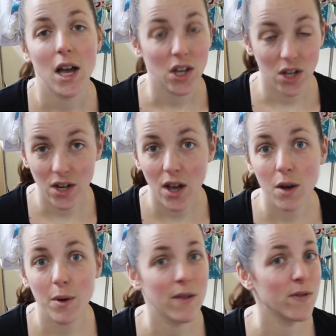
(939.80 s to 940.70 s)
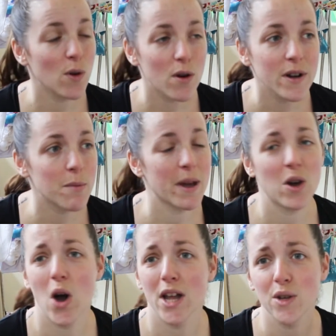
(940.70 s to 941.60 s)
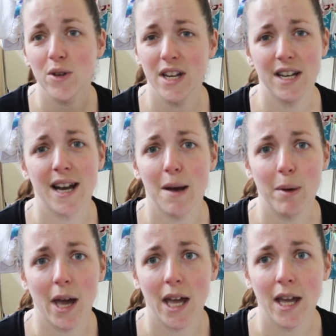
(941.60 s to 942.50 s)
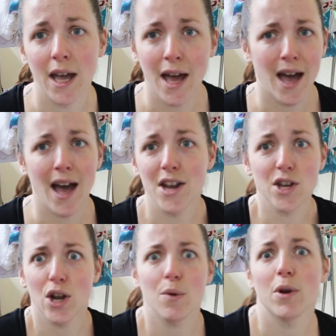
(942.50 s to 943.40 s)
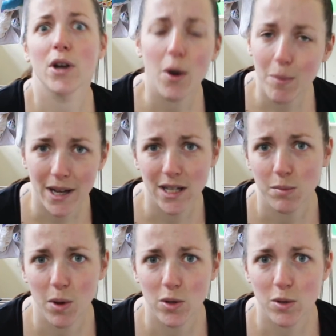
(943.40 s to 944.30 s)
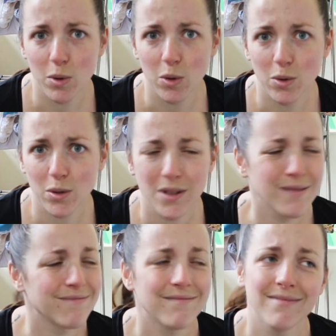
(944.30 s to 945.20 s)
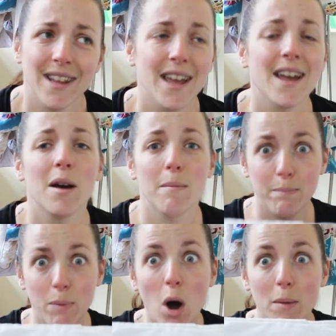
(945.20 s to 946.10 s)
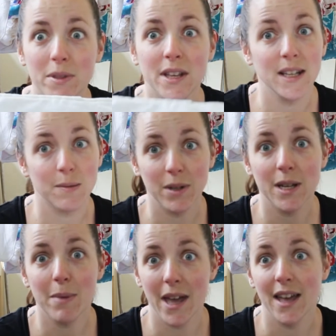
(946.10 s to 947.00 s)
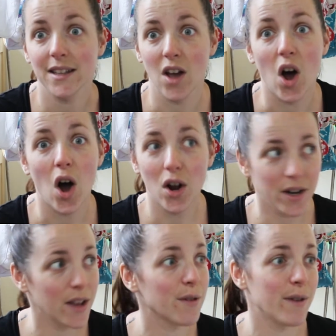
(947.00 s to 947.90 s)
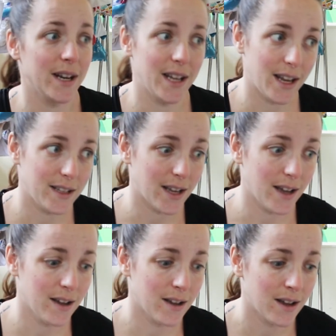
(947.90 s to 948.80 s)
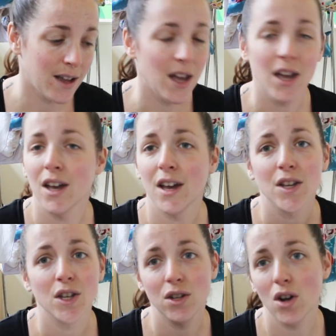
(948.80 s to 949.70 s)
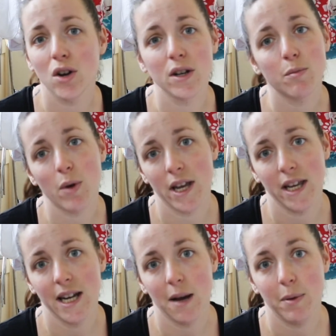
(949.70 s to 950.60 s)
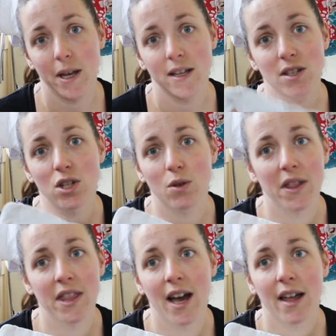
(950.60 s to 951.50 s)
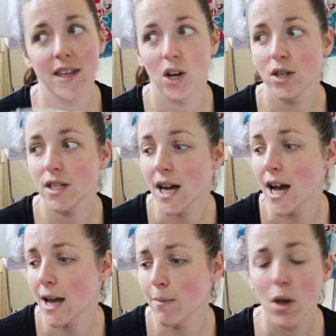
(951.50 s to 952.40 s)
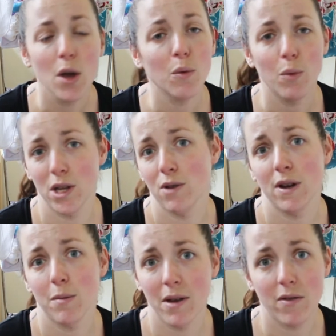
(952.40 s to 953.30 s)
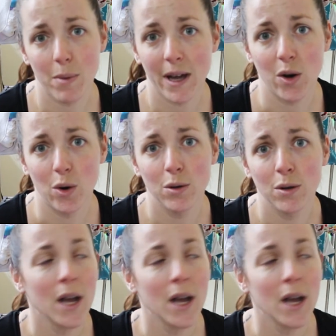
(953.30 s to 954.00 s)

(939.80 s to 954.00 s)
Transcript: You know, if you're in a pickle and you need a nappy and you don't want to go buy disposables, pop these bloody bits on the radiator. You're not going to break your nappies doing that the odd time when you're in a bit of a pickle.